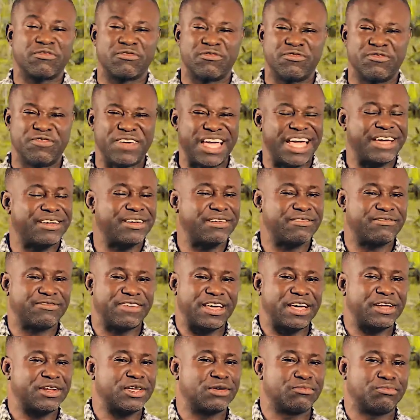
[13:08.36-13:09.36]
a very,
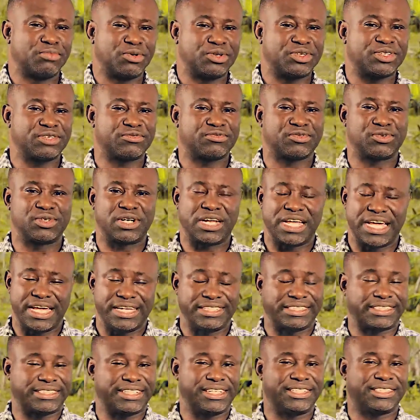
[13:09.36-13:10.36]
very beautiful
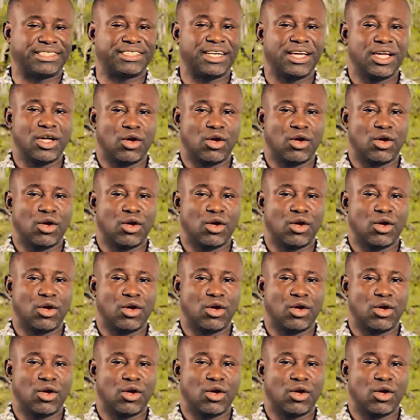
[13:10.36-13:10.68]
estate